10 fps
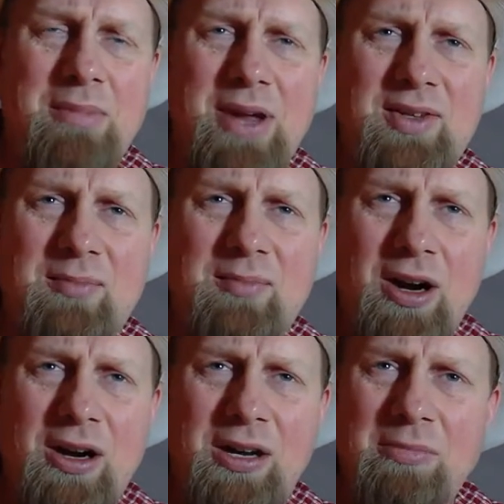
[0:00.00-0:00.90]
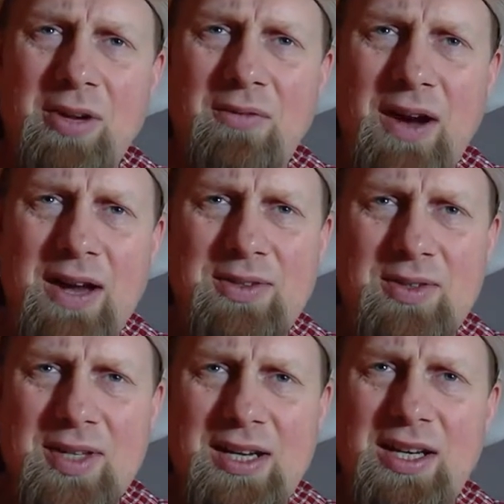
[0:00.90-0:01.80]
basic marketing advice
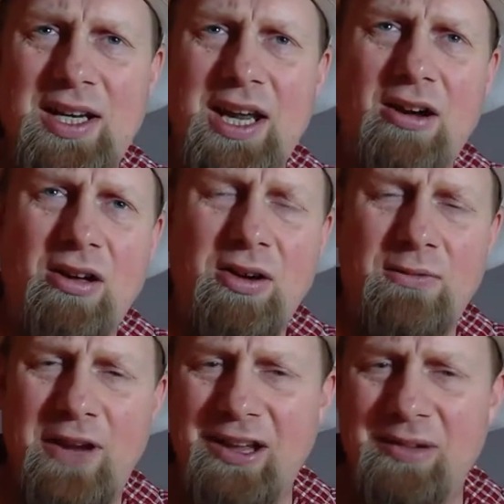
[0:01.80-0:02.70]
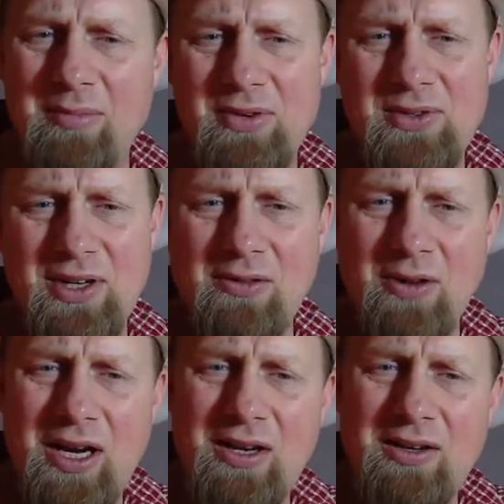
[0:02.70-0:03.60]
is that you get all your family members to
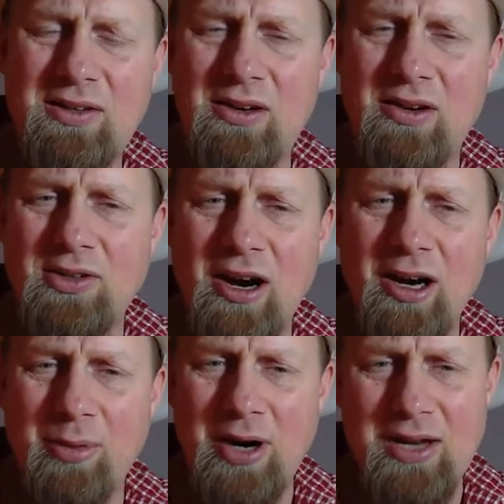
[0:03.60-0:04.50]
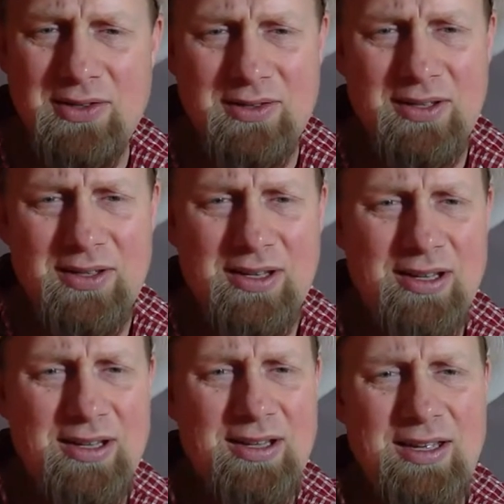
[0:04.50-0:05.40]
agree to your target prices.
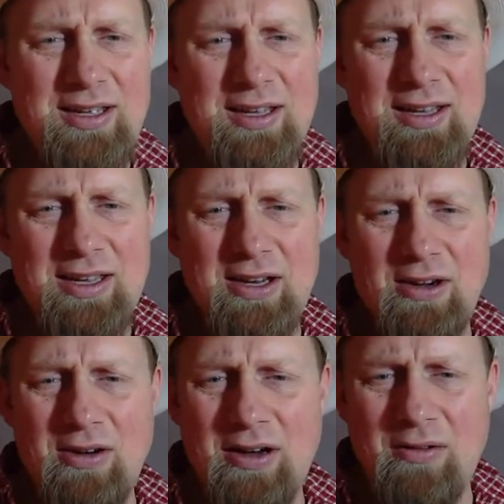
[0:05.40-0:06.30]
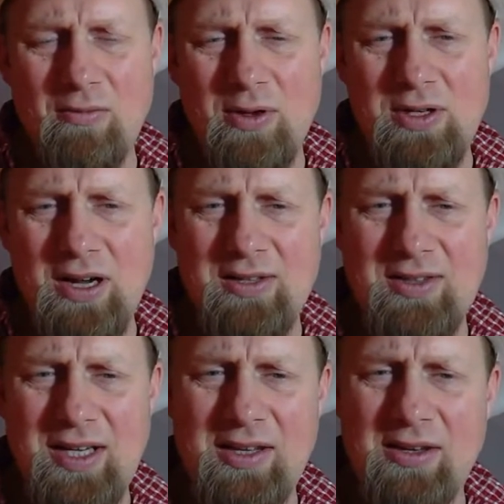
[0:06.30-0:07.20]
Mm-hmm. You know, would you
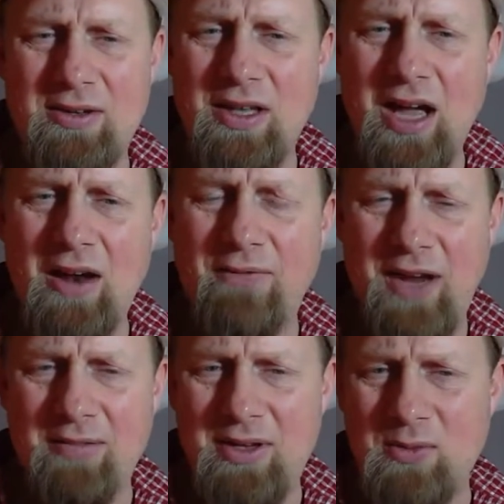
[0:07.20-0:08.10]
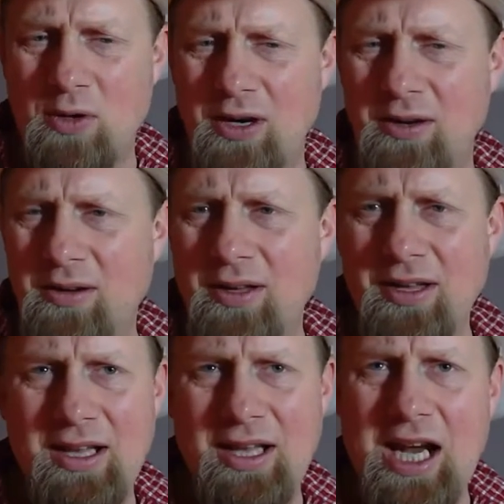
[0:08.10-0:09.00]
not say that there's a lot of families where,
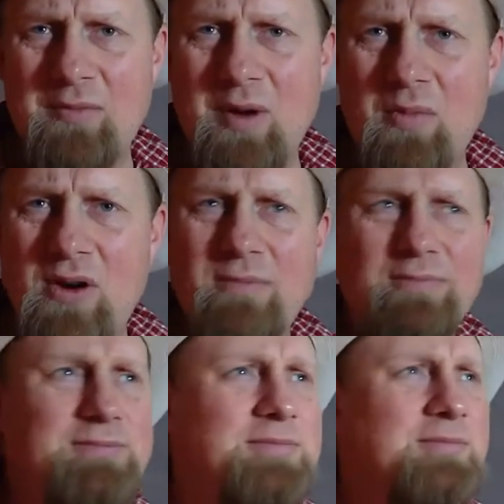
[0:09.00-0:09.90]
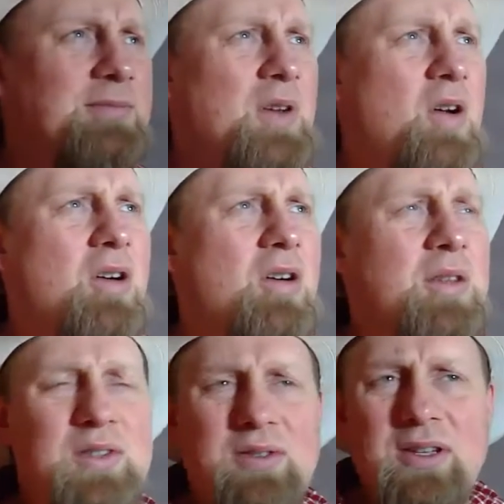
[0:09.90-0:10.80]
like, I remember,
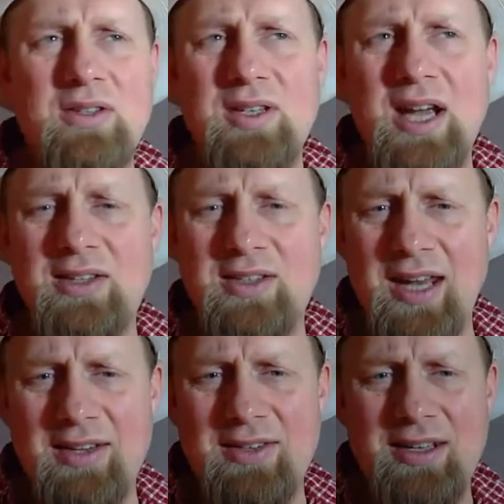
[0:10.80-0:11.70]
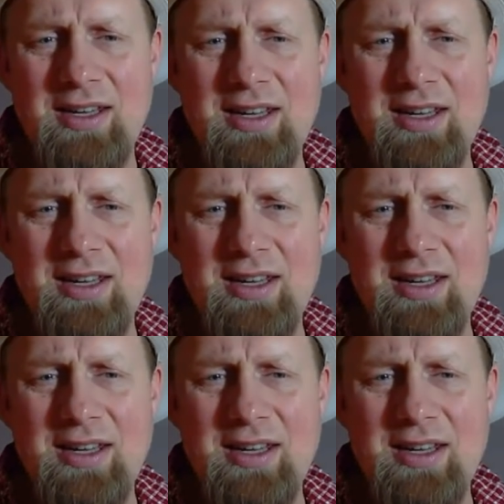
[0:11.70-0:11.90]
this is 96.